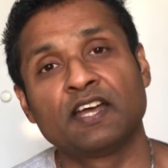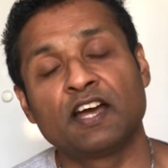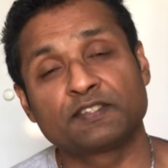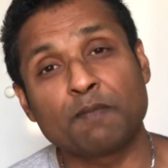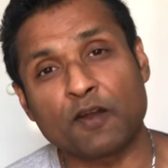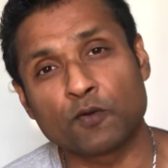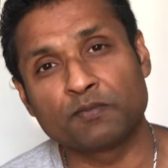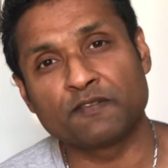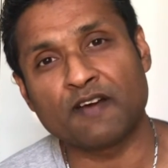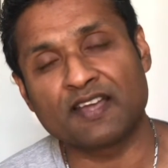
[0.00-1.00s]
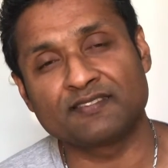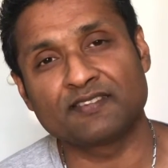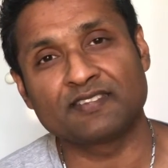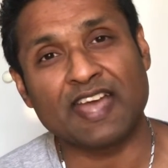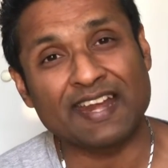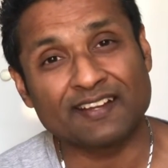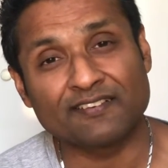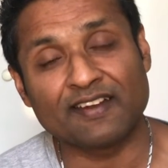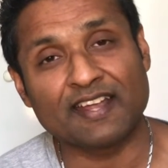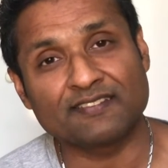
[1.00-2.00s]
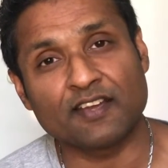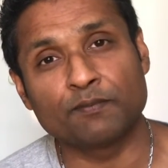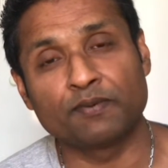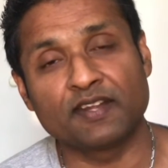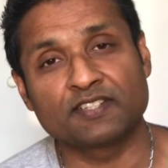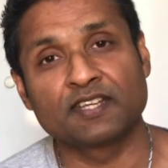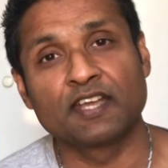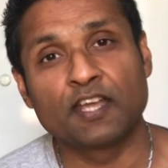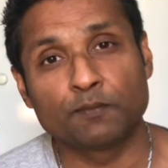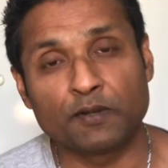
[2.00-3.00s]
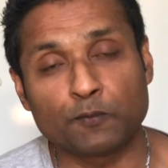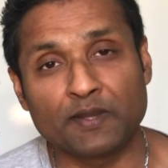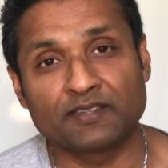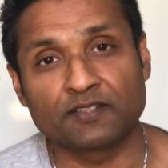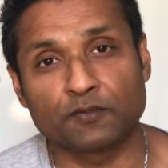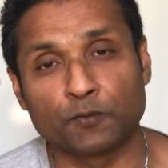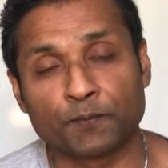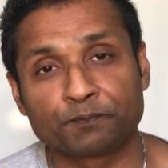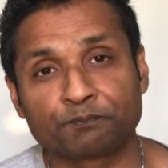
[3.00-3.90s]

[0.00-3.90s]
smart home devices, and creates a bridge between the two.